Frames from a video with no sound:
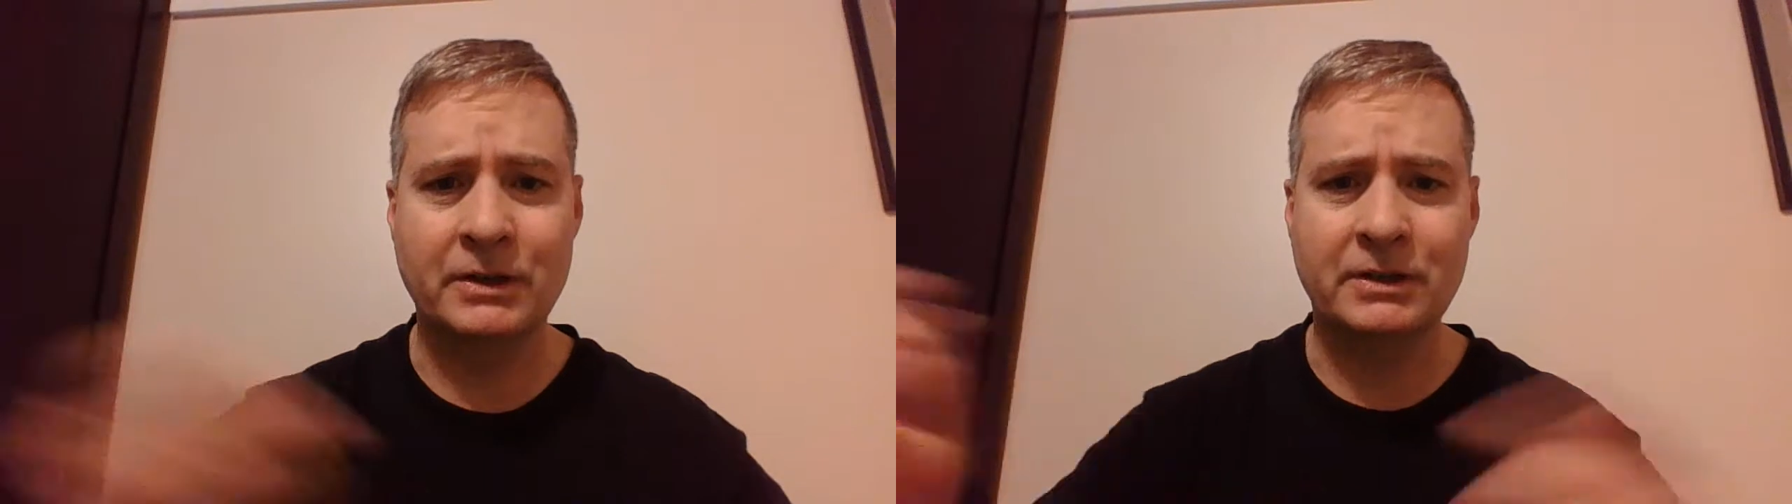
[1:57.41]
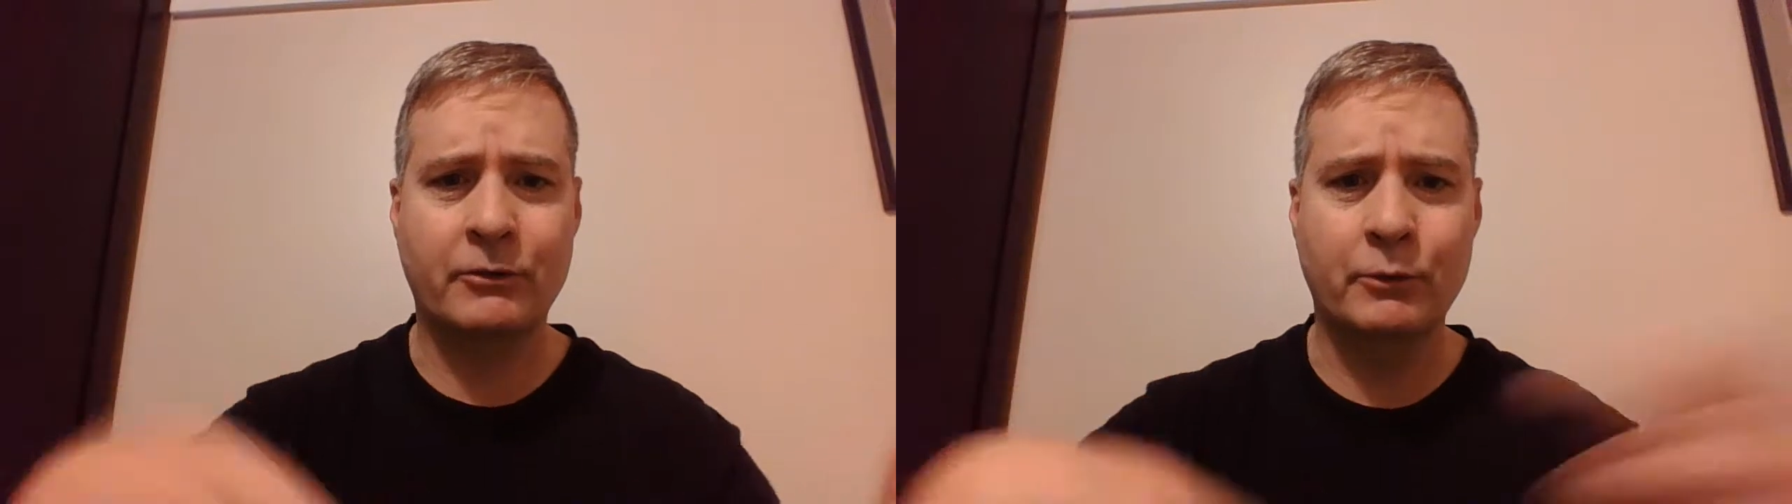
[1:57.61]
So
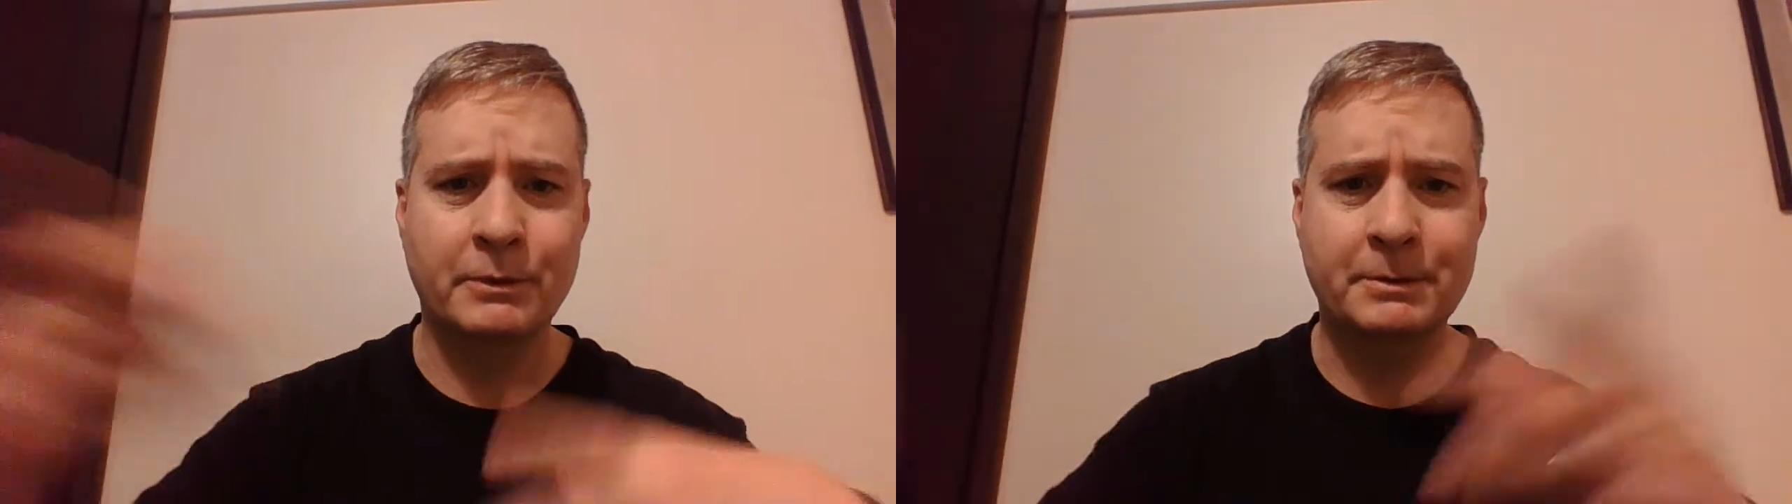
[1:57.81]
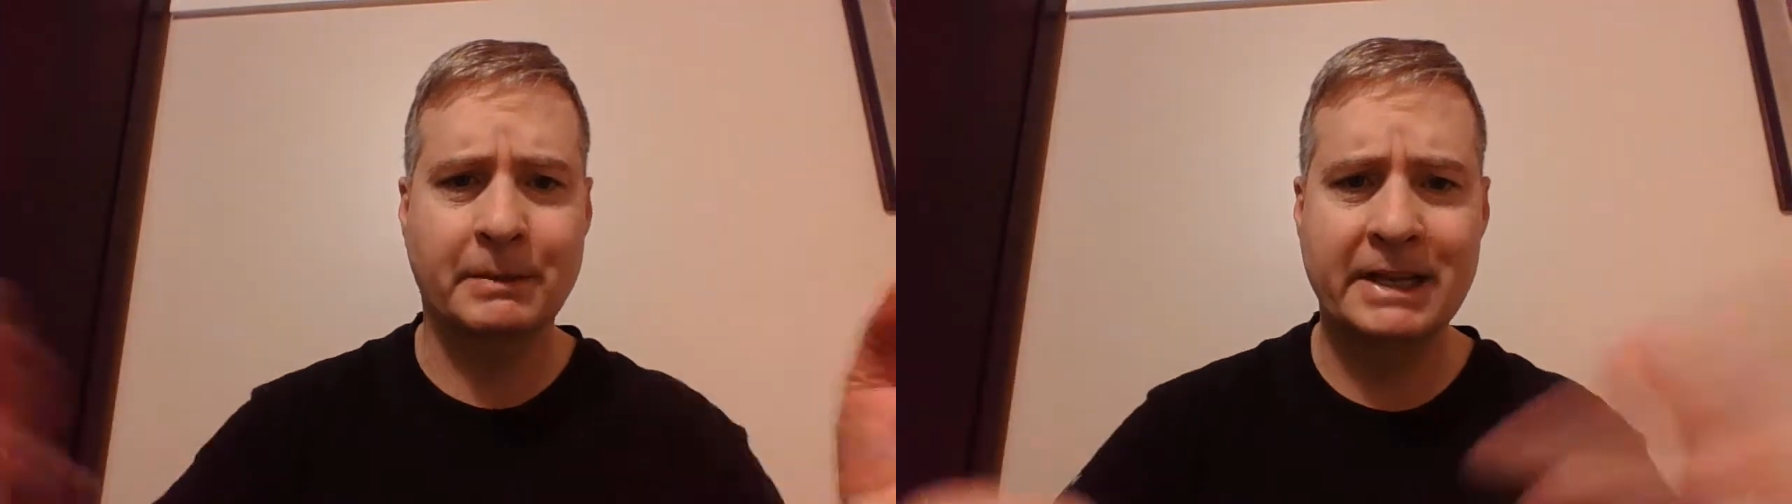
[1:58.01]
they start throwing
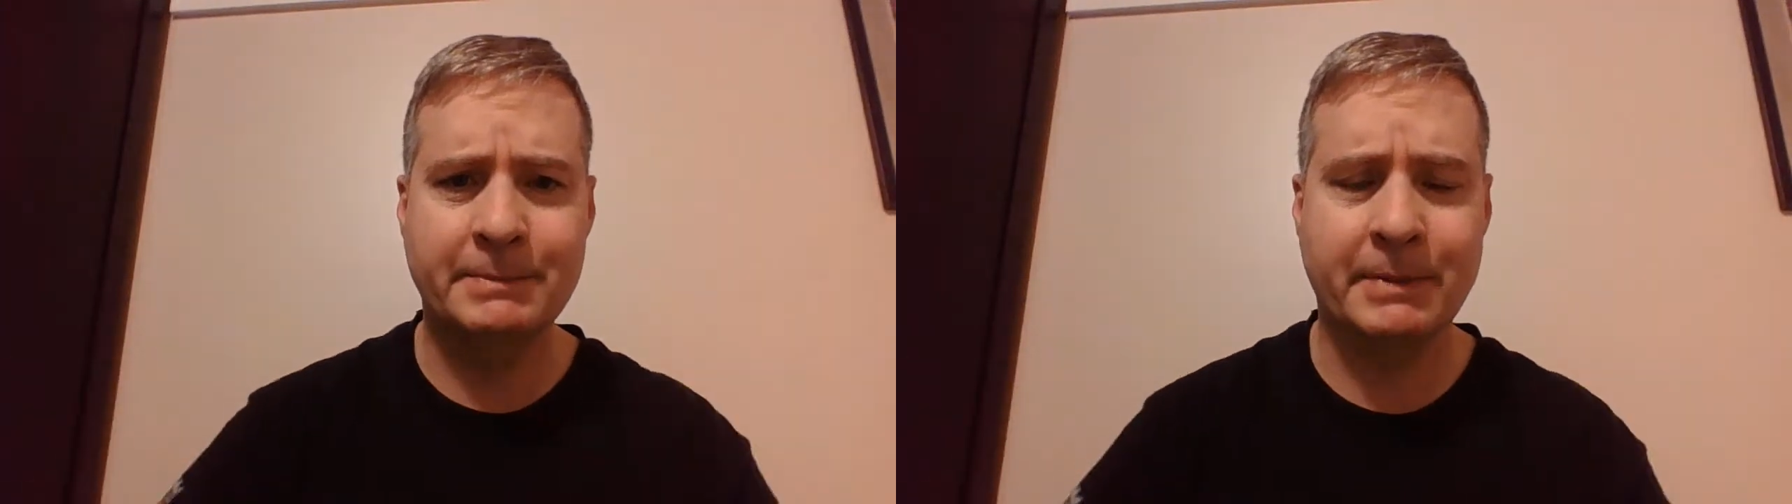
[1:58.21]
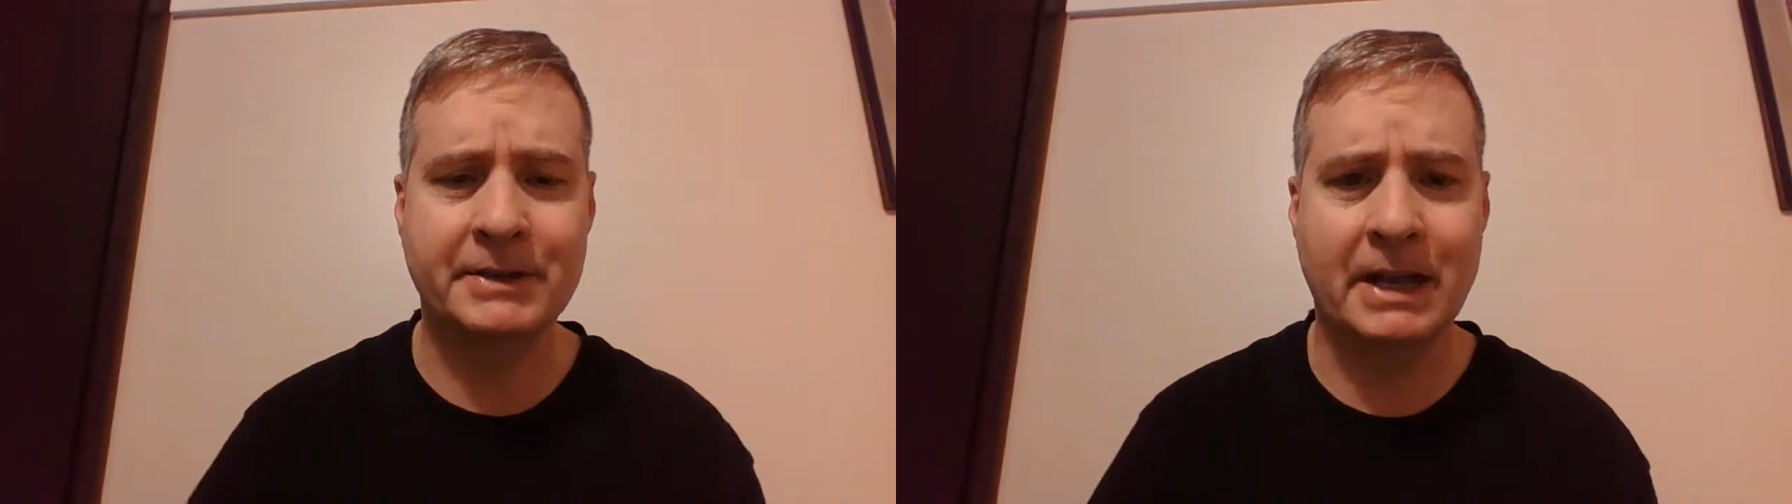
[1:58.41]
some light
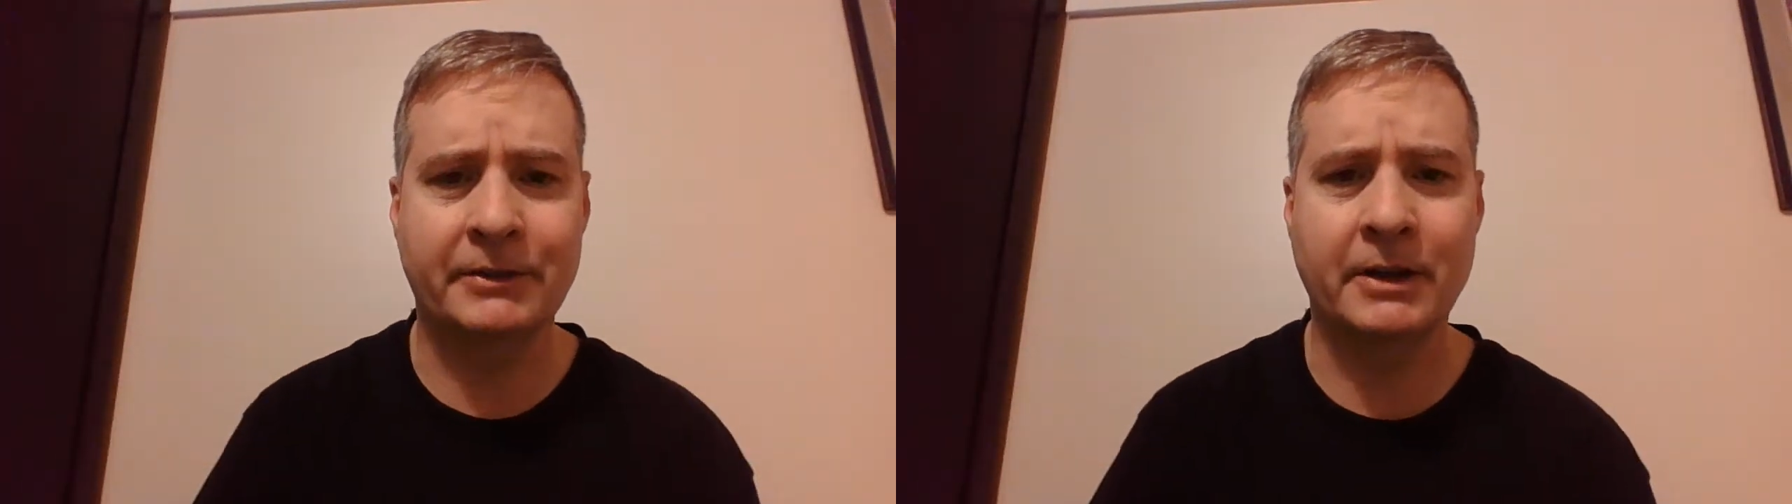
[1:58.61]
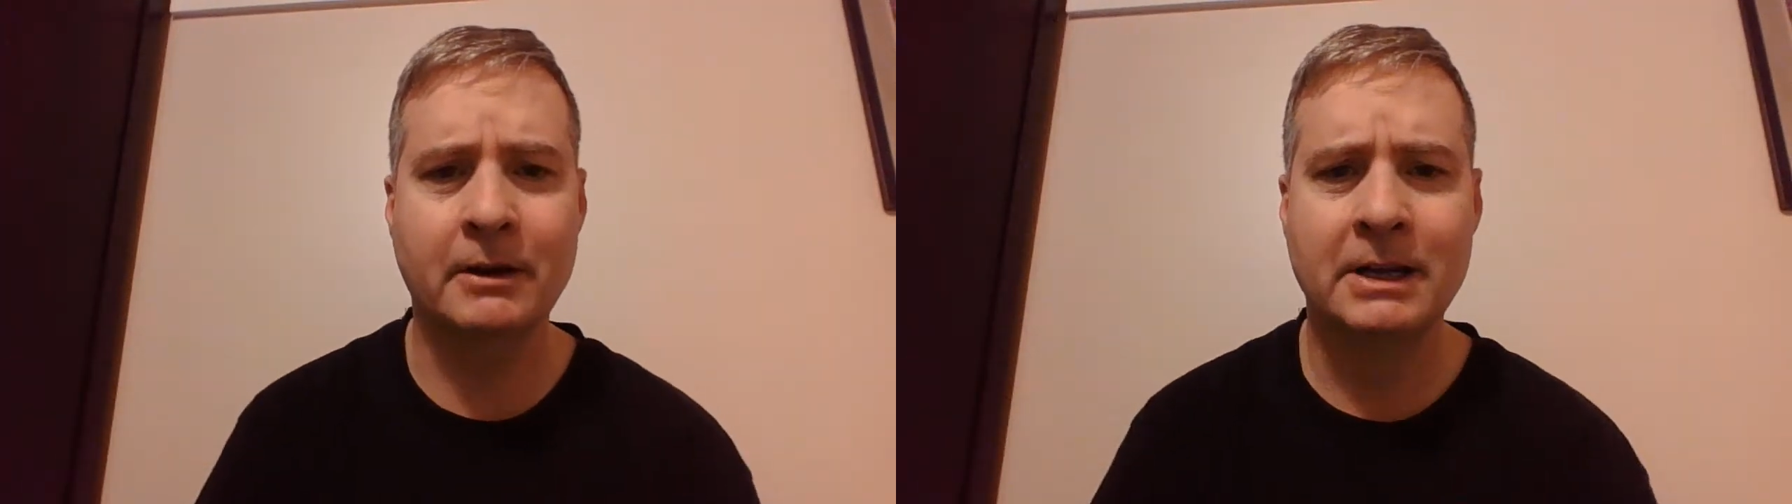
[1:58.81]
spells
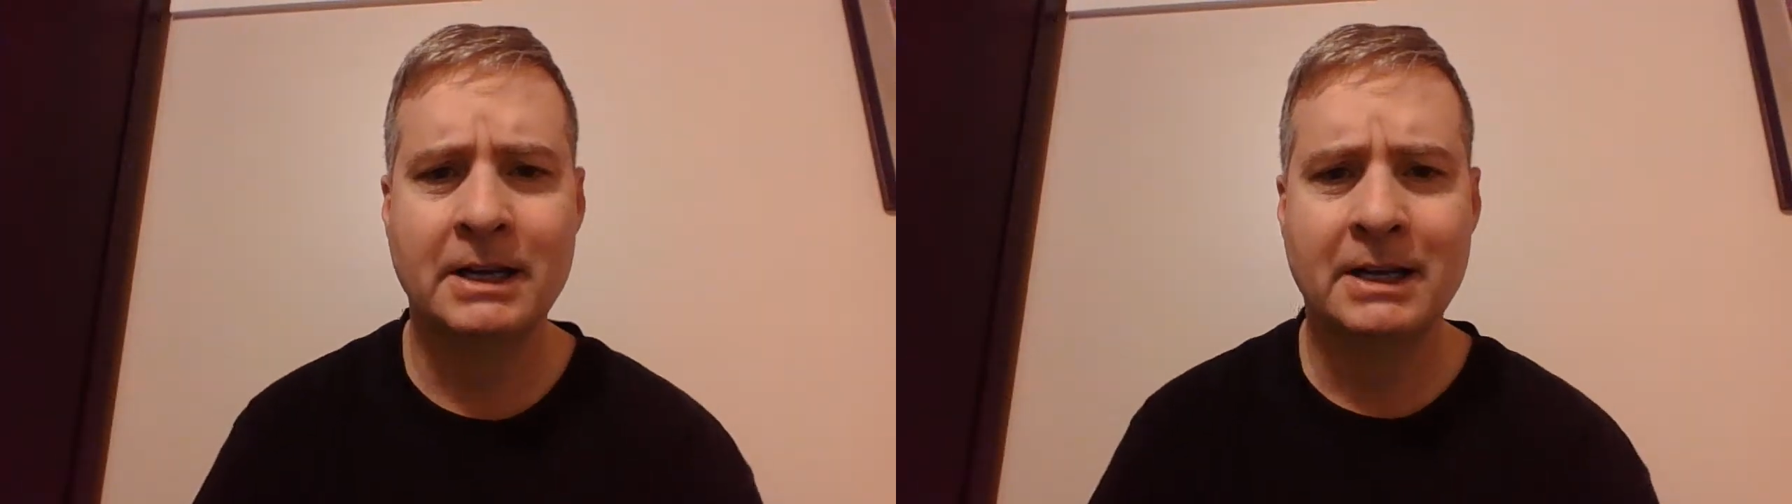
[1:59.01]
out there,